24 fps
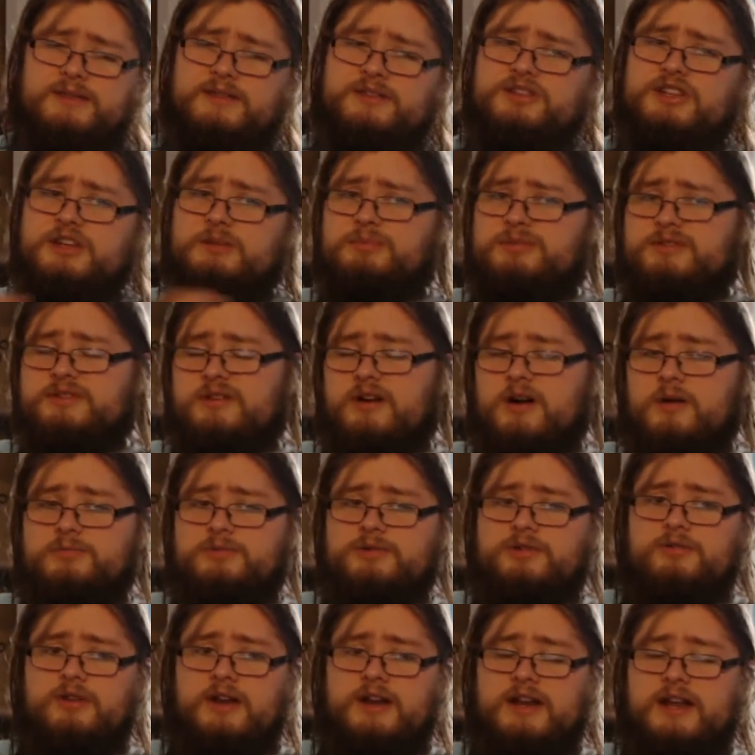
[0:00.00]
the cheapest
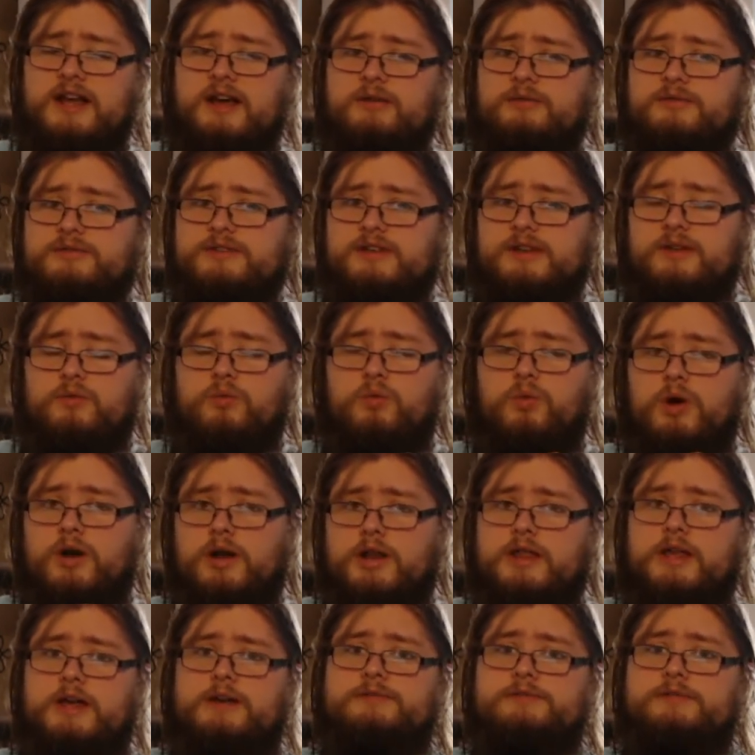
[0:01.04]
option right now is like
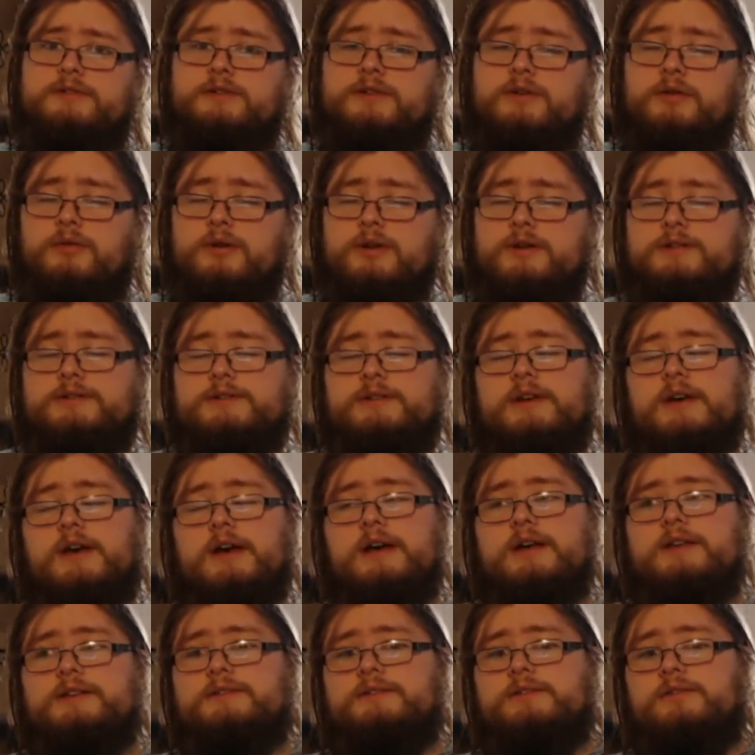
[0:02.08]
1,000 coins.
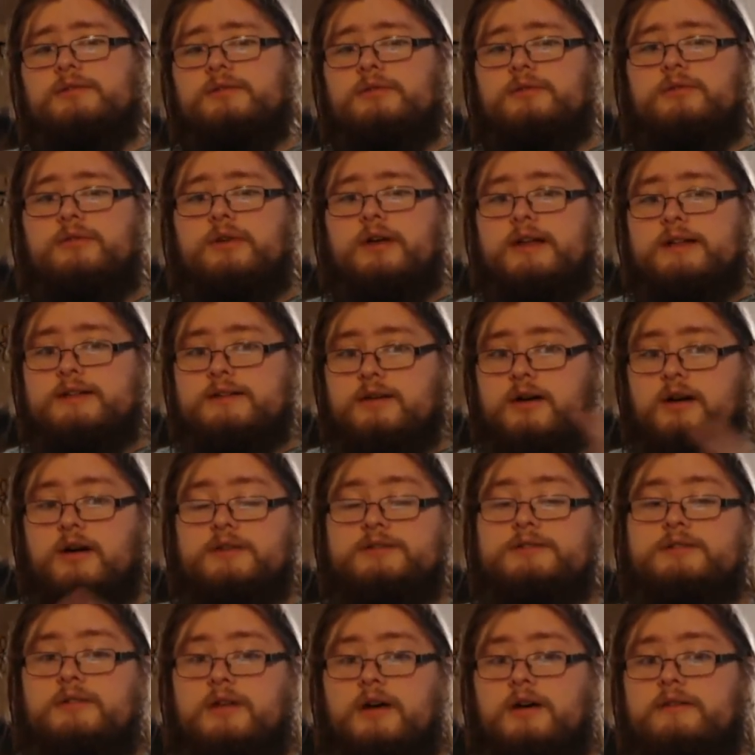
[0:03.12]
So it
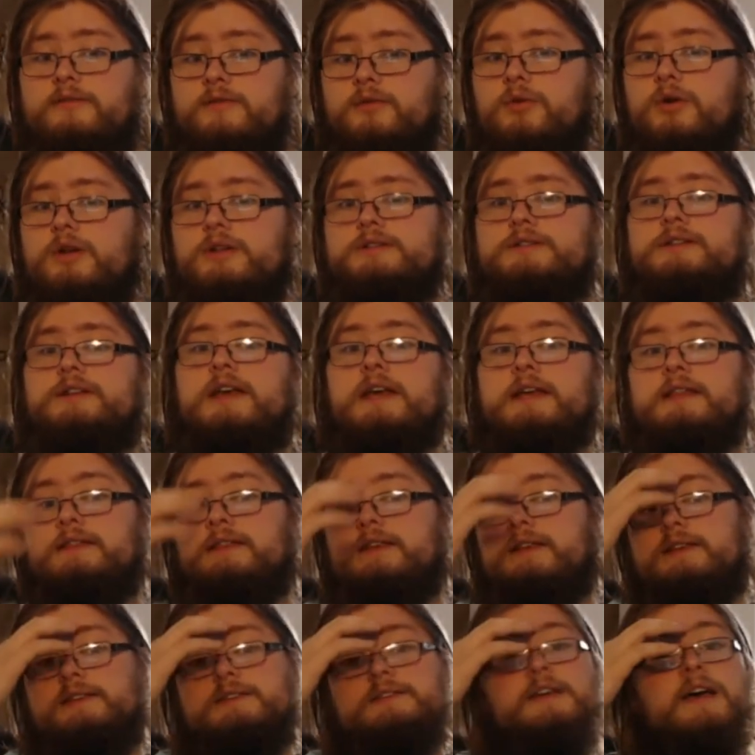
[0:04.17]
costs a lot of coins to get
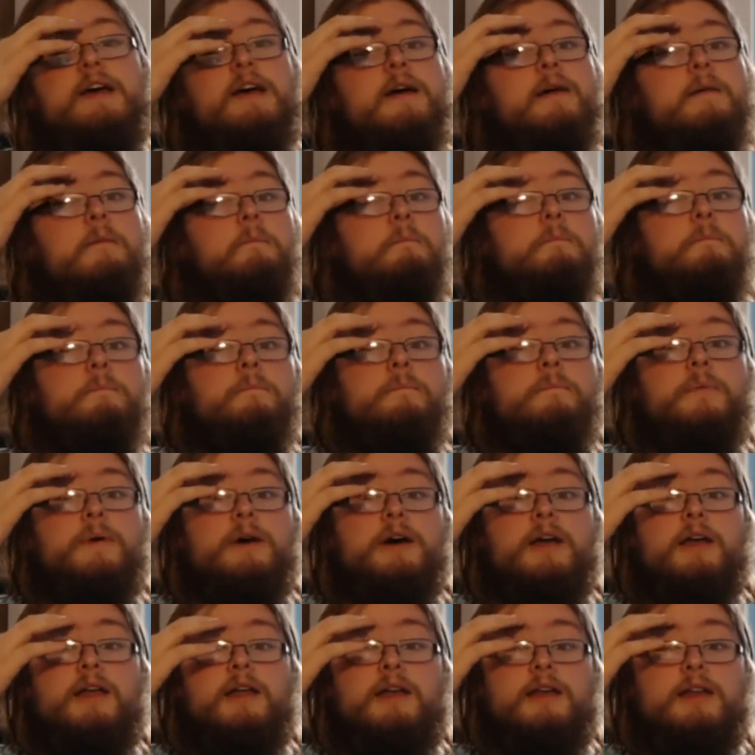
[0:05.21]
these,
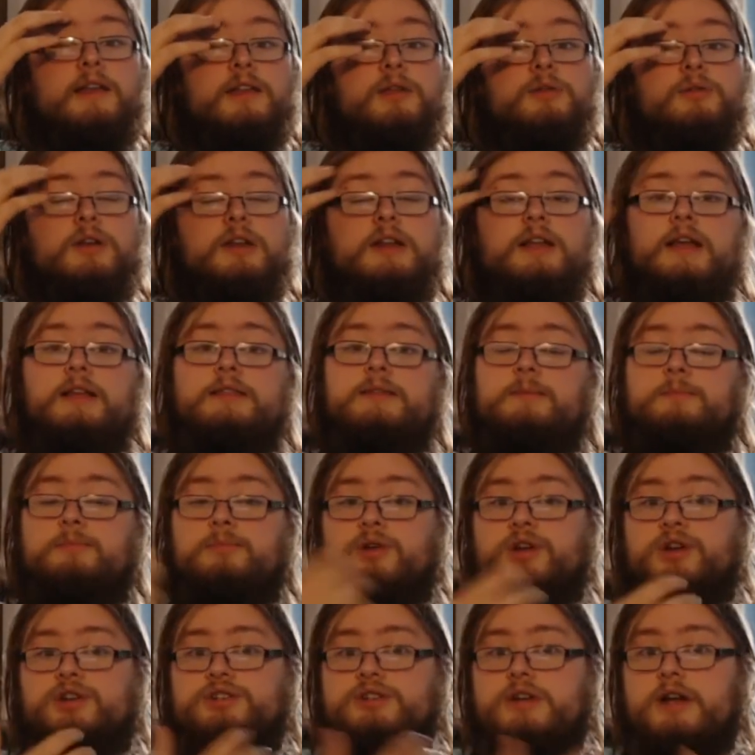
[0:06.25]
but you can get them
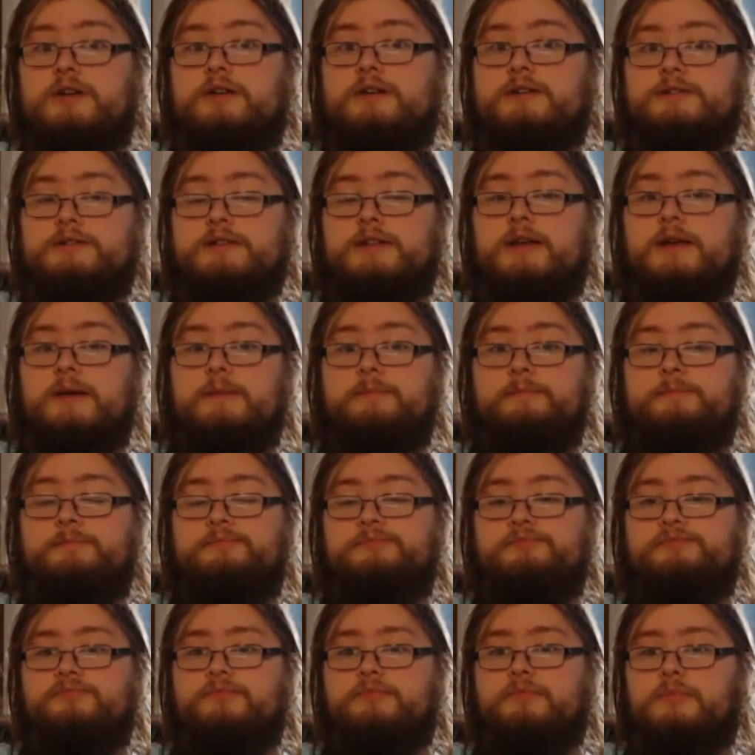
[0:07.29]
pretty generously.
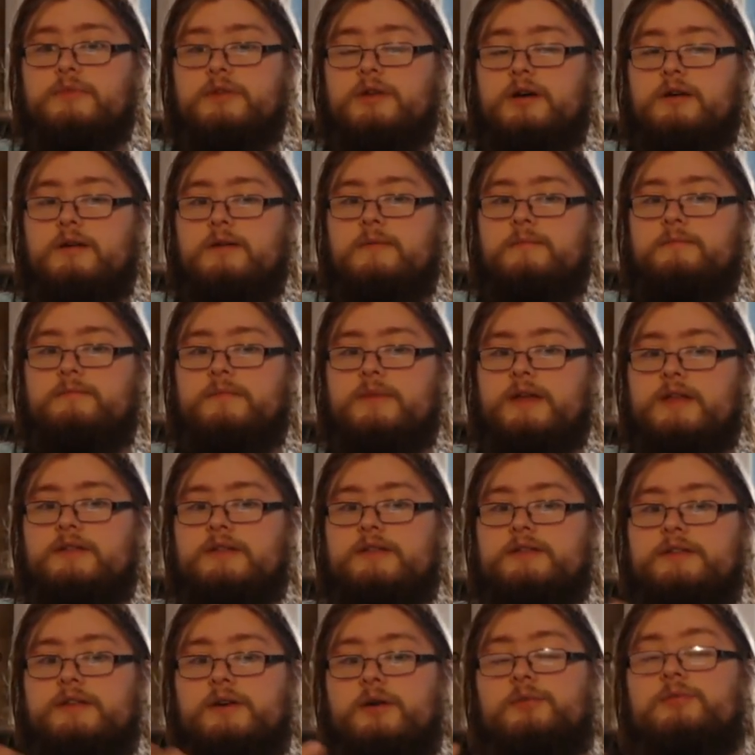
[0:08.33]
And
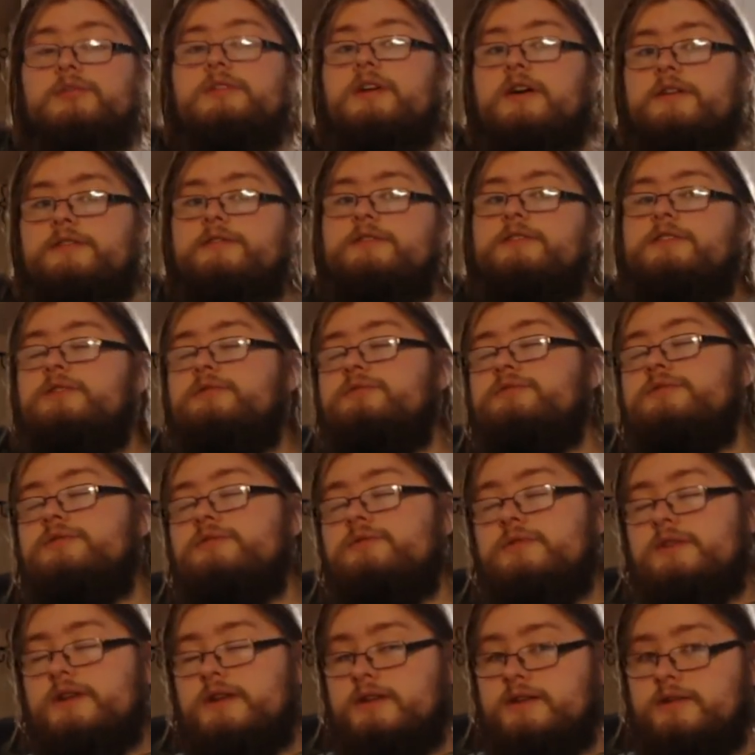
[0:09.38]
then the only other use you
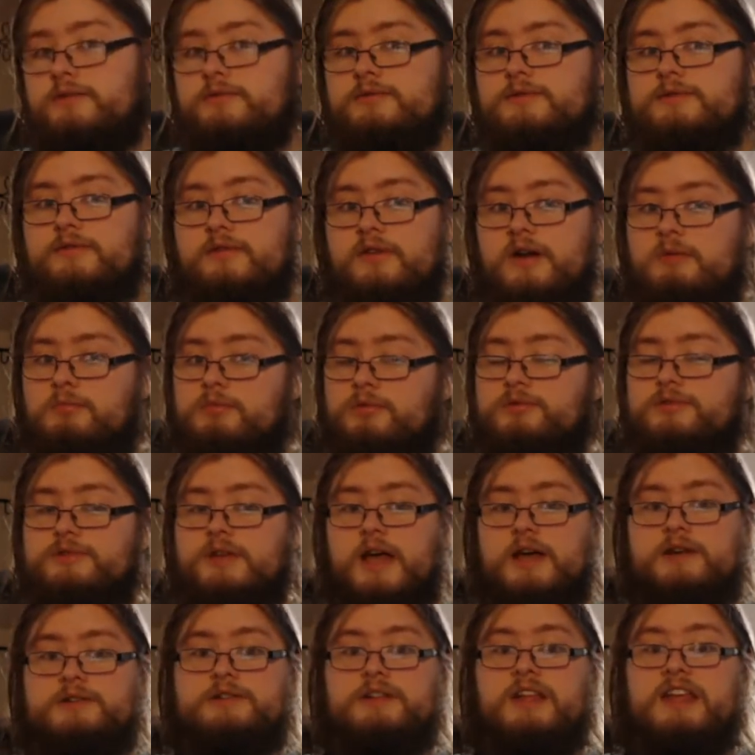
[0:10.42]
can use for emeralds
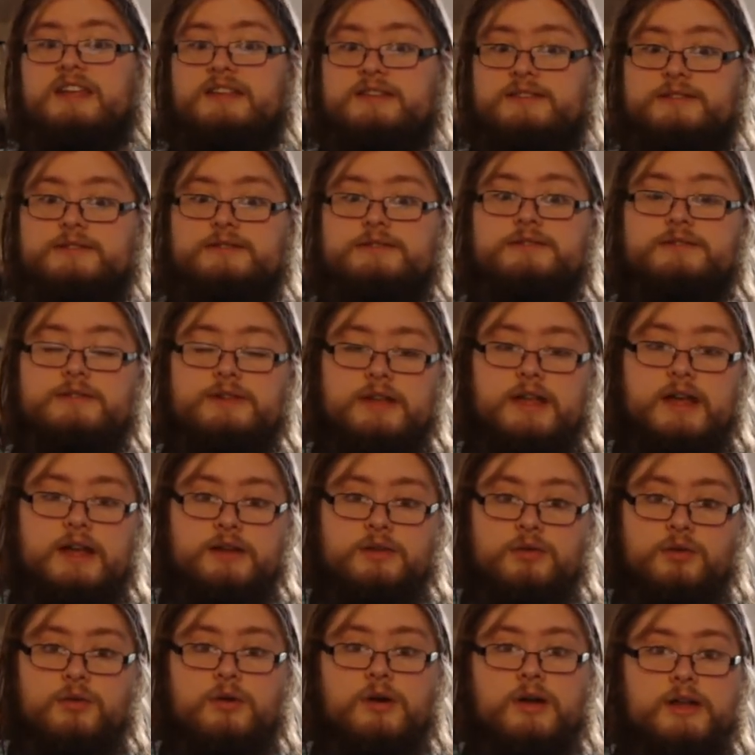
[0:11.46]
actually is to get
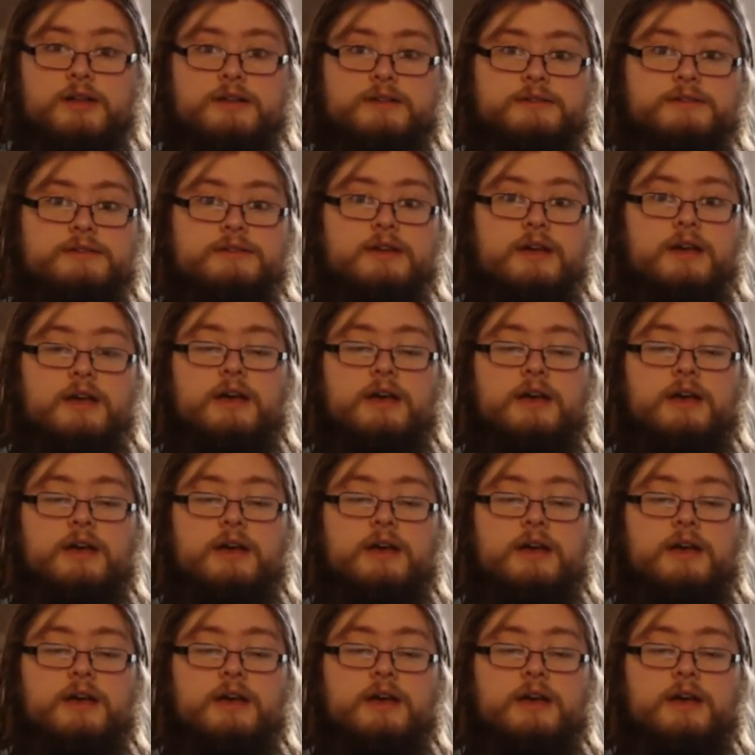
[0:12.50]
coins